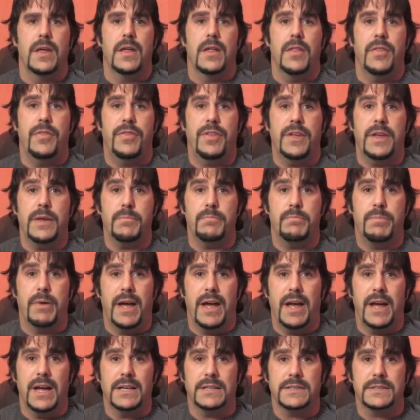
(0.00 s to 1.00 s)
The
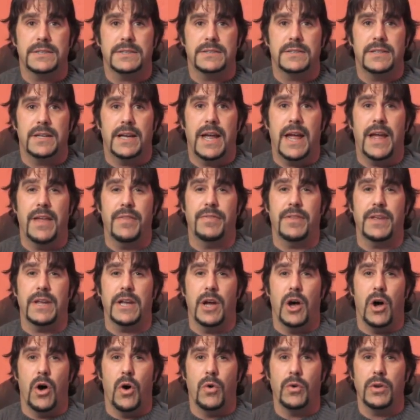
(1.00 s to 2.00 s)
best and
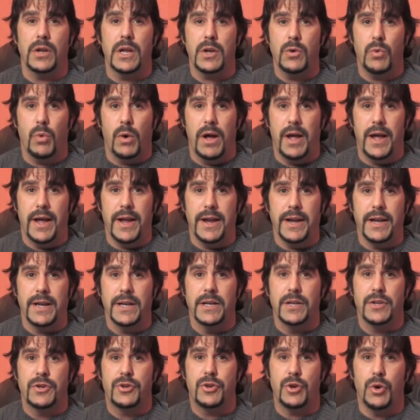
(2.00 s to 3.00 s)
the only way
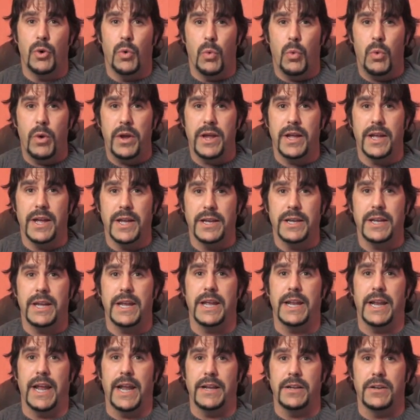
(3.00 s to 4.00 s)
to win
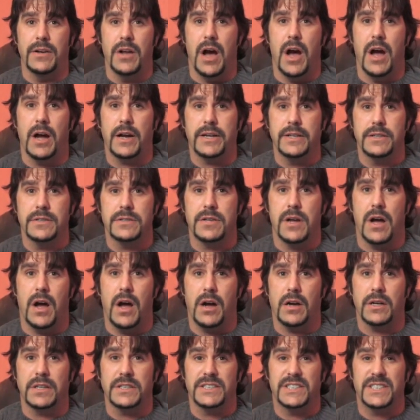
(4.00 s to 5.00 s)
in a knock and
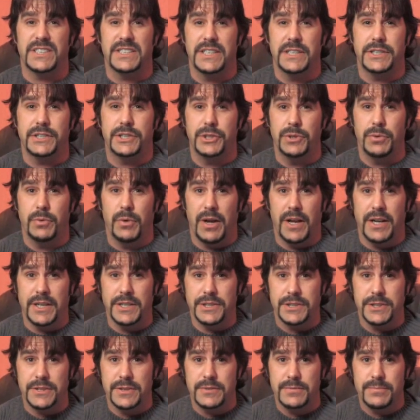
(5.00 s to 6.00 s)
talk
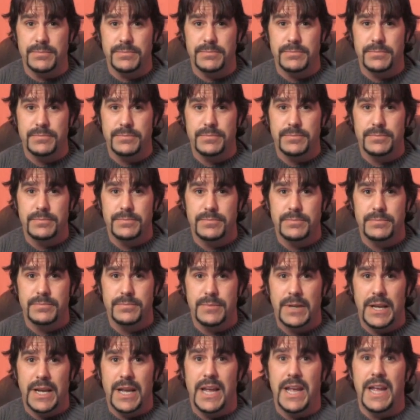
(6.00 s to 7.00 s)
situation
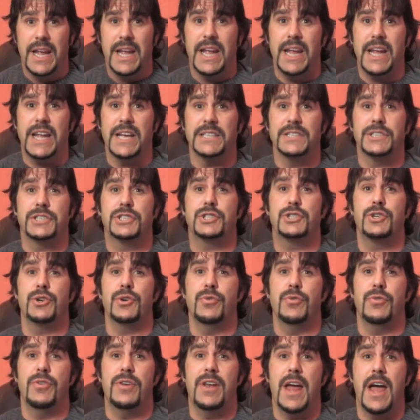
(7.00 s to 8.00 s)
is
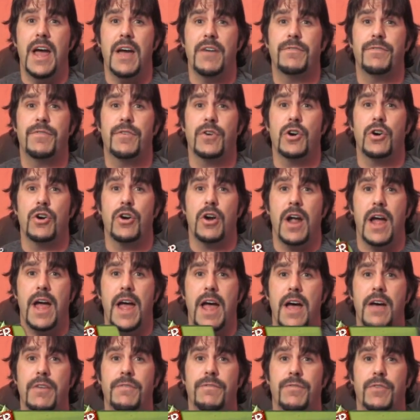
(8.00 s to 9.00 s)
to never,
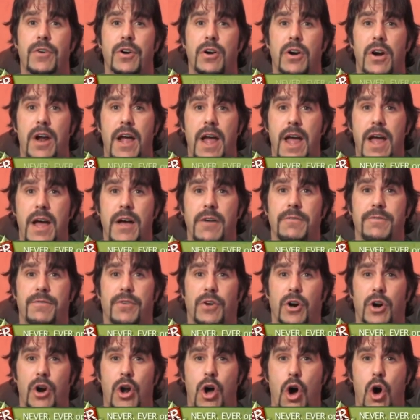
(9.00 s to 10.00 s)
ever,
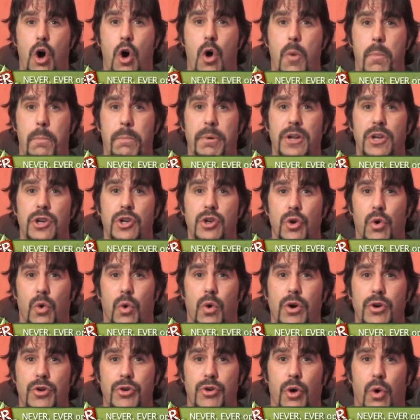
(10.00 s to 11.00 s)
ever open
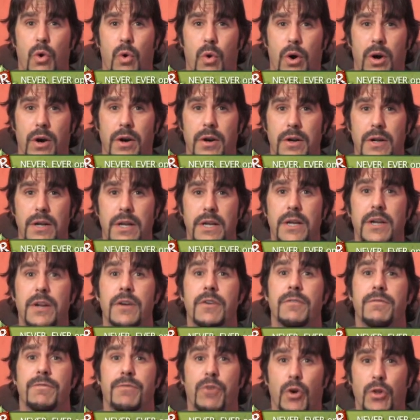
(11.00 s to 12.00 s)
your door
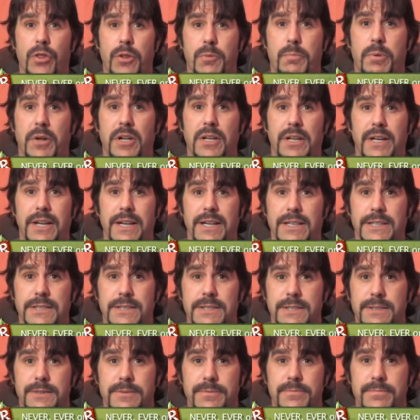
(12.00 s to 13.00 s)
for the
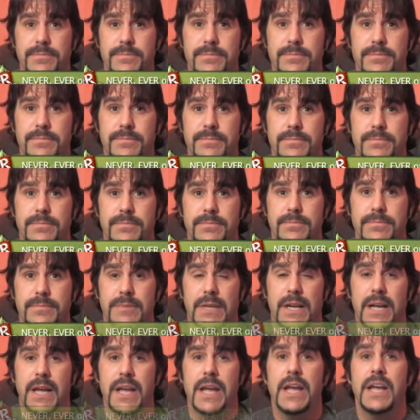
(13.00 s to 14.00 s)
police.
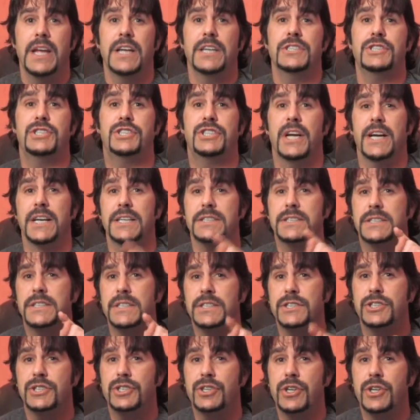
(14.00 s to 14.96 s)
Just as